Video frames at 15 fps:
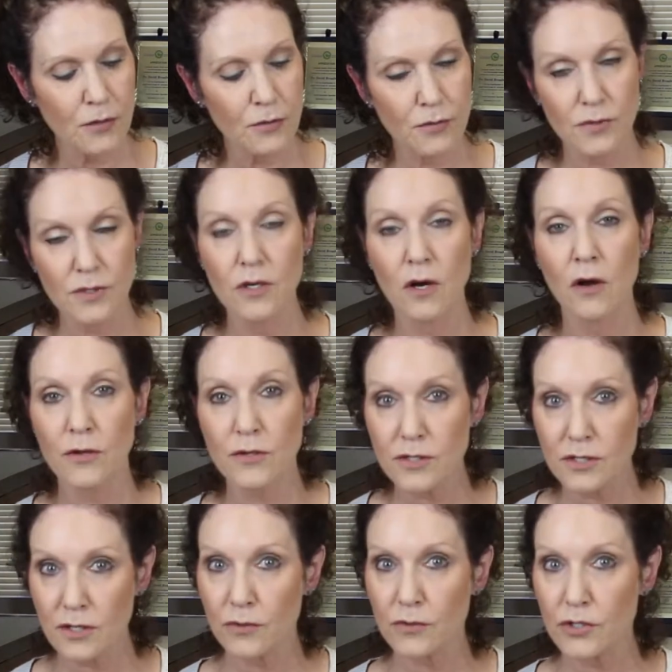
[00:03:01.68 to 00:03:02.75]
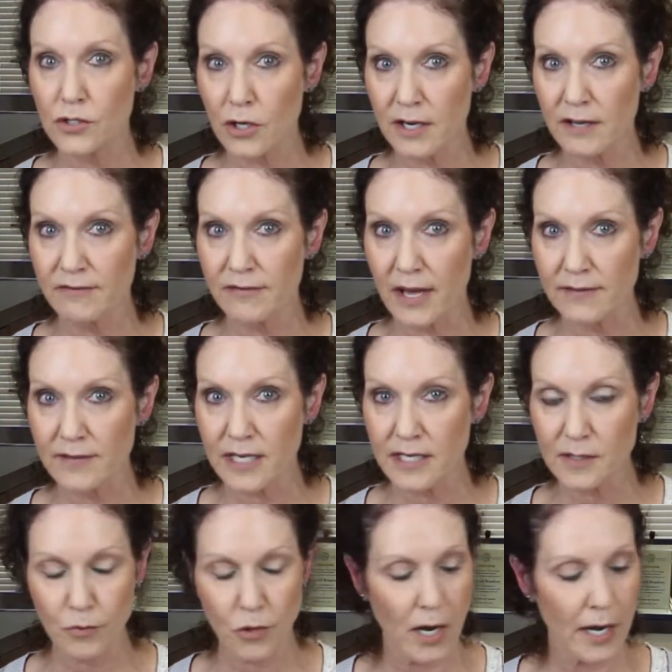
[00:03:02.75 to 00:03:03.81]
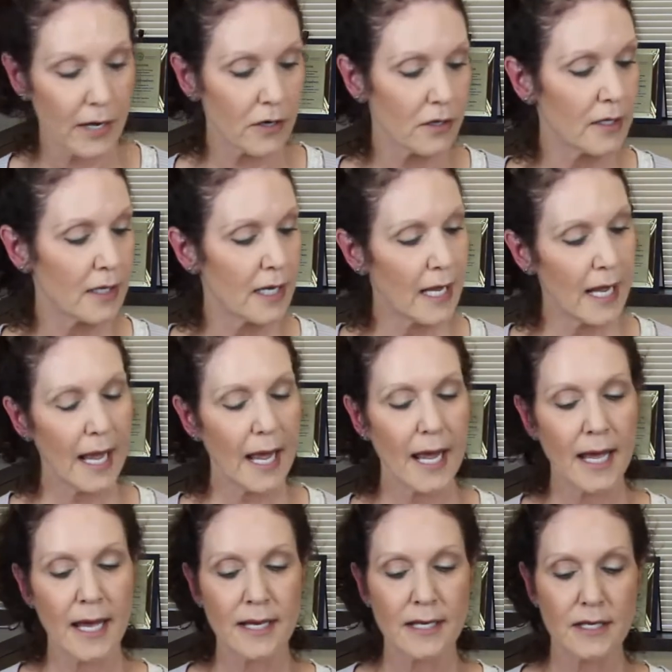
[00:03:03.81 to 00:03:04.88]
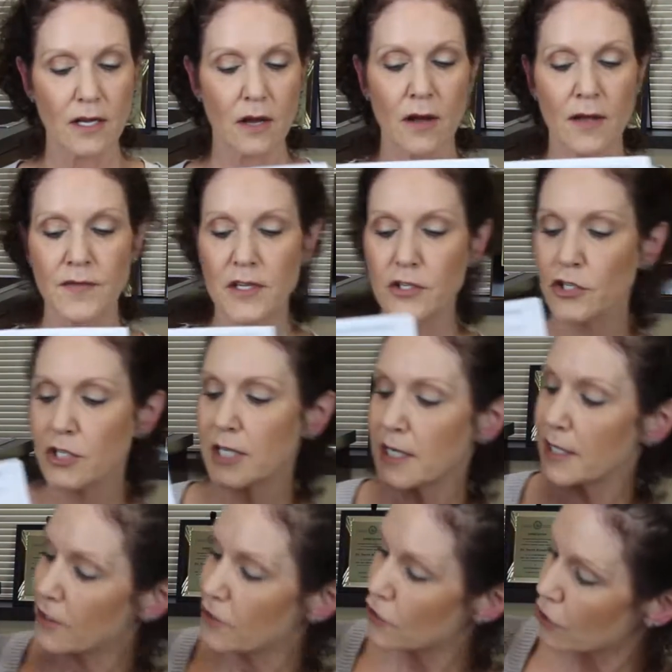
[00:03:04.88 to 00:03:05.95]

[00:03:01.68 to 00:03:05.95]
used also starting 5 days prior, and on this sheet it